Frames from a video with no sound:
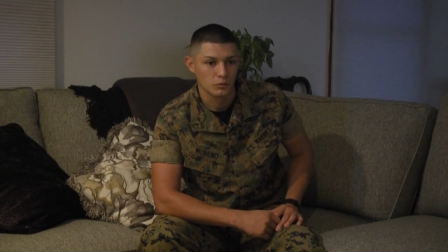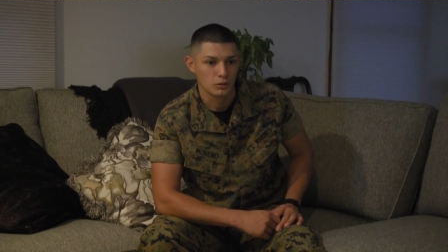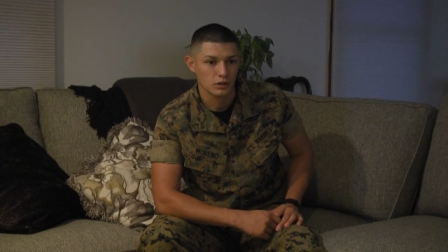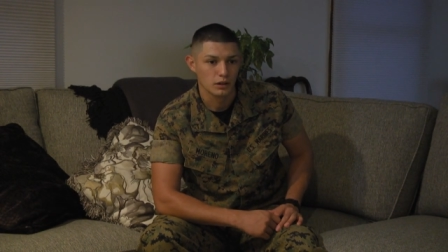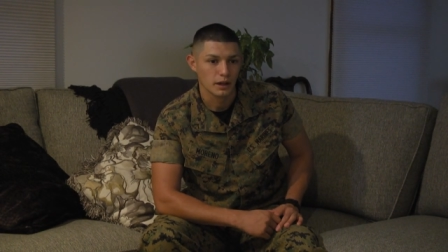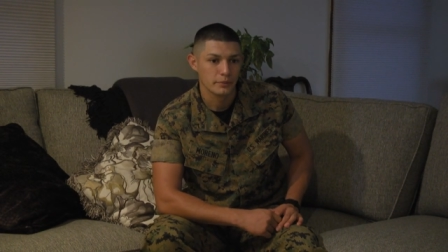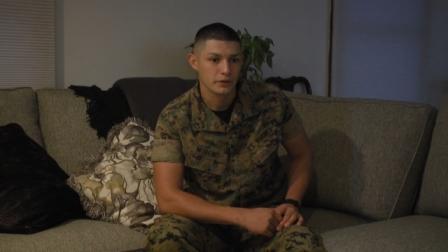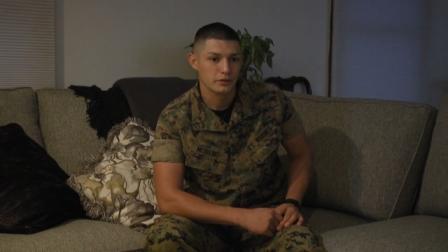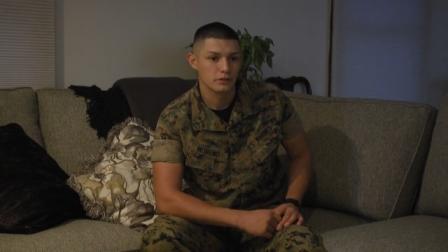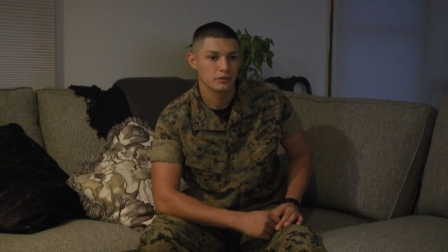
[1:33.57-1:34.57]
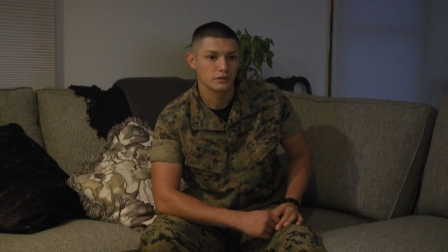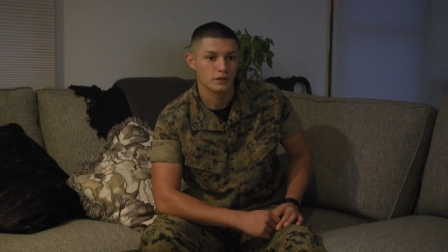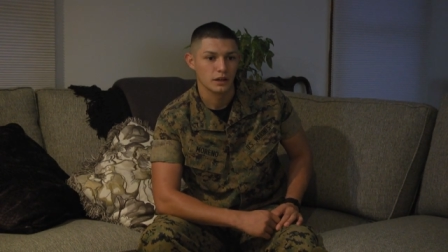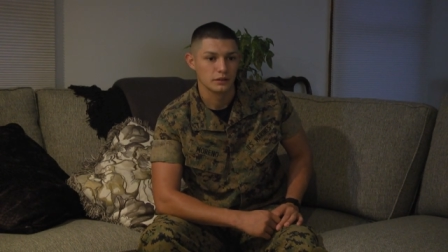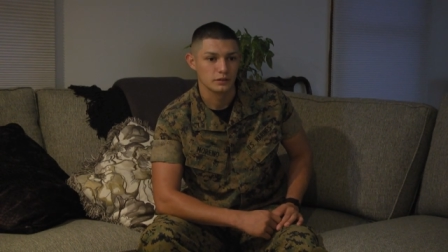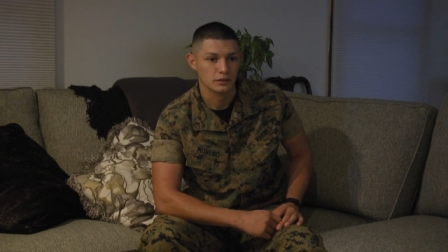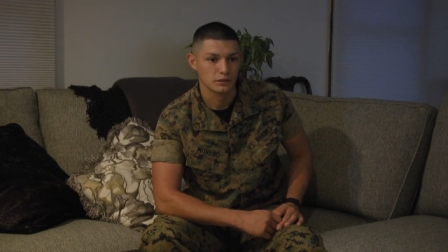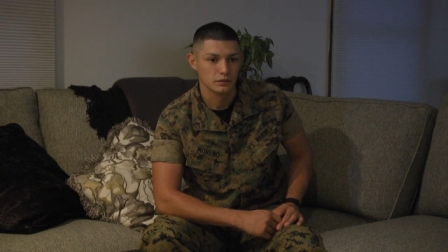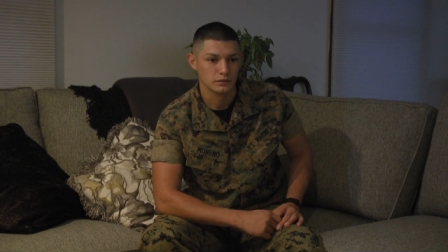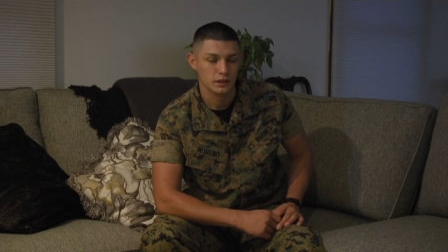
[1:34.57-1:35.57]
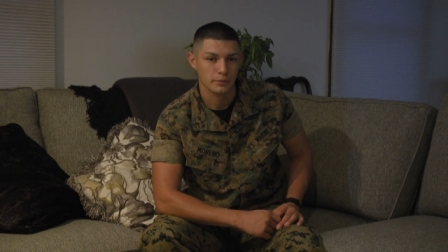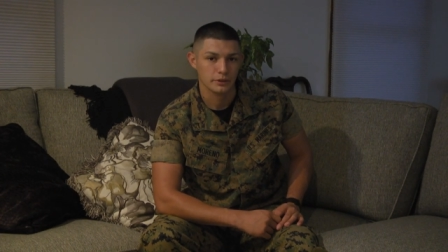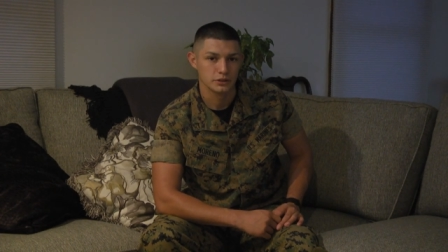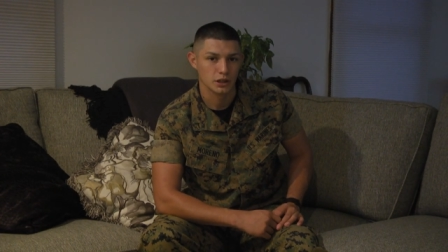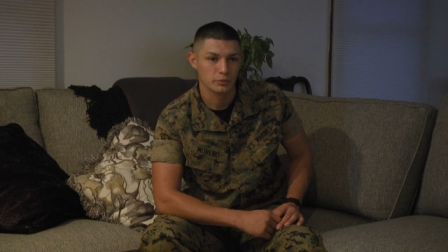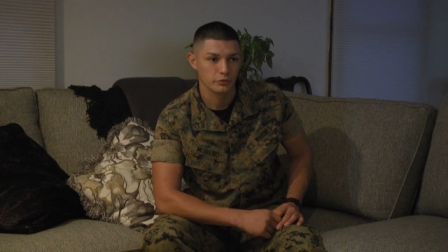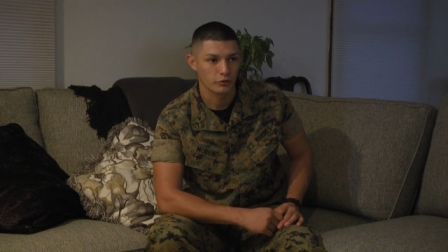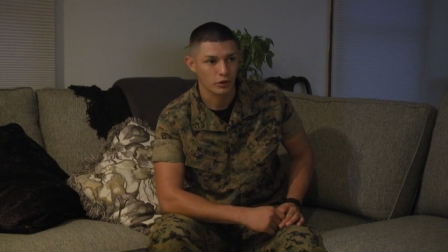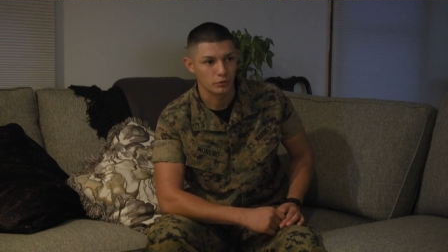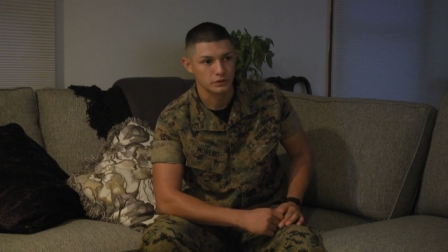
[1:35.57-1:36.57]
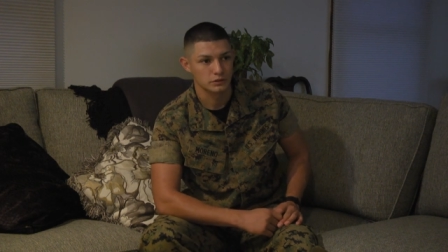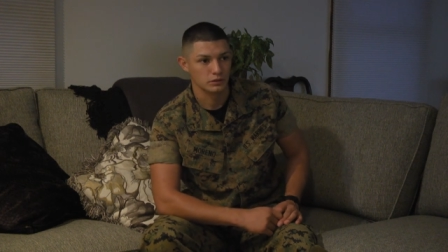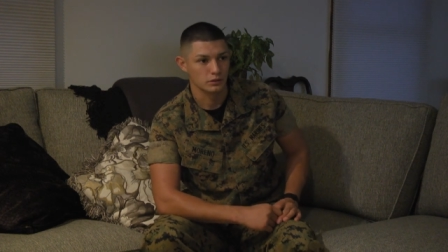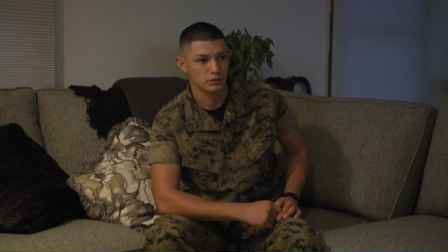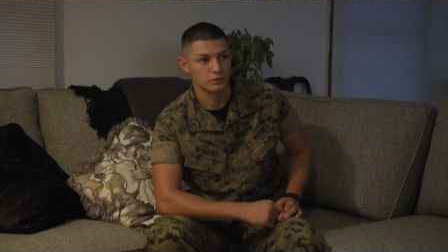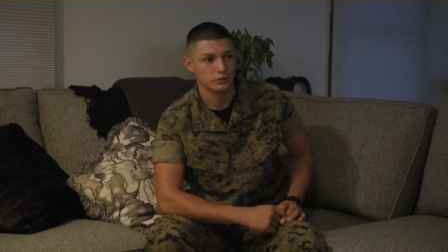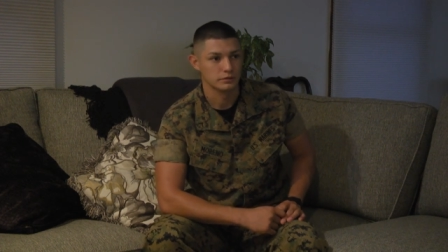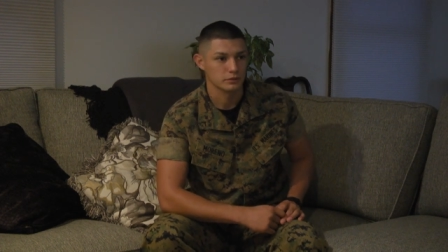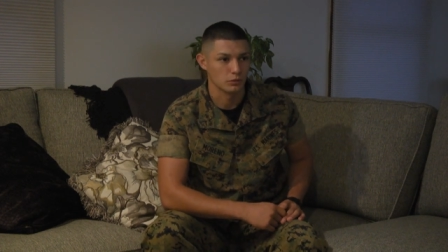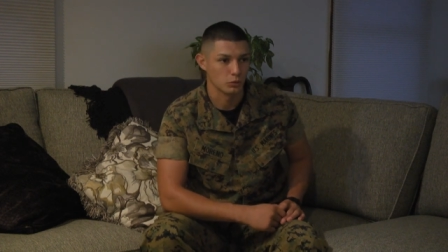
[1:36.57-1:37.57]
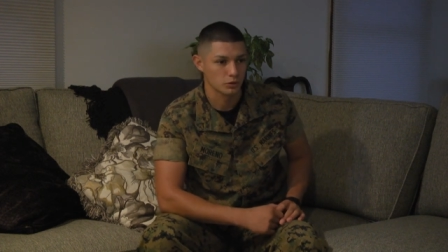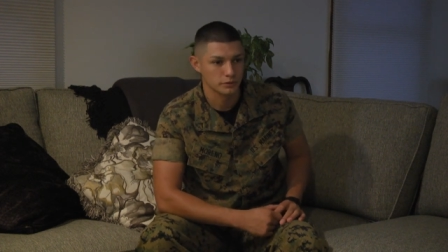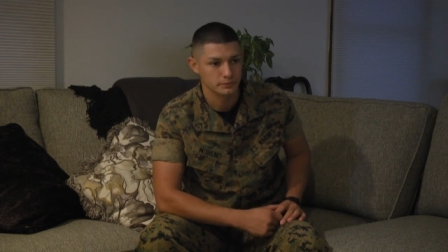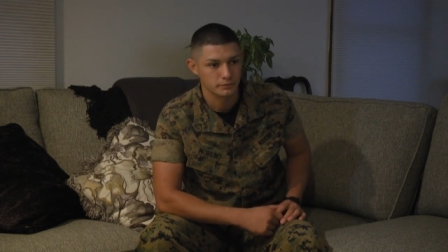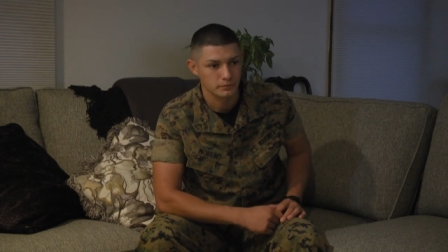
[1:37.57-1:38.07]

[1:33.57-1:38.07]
Well, I met her at the at my job before I went to the Corps.